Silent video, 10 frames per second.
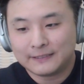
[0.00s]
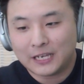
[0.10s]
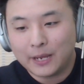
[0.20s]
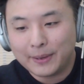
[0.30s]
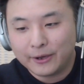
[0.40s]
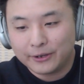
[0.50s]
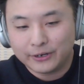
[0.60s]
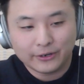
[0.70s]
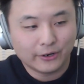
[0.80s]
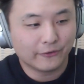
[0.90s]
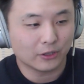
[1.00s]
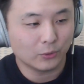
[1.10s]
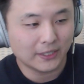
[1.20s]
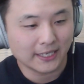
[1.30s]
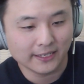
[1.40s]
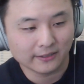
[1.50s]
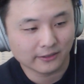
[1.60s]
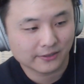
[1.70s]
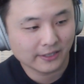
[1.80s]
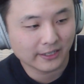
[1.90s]
Came out over the weekend, it
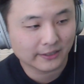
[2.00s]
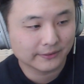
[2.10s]
looks like.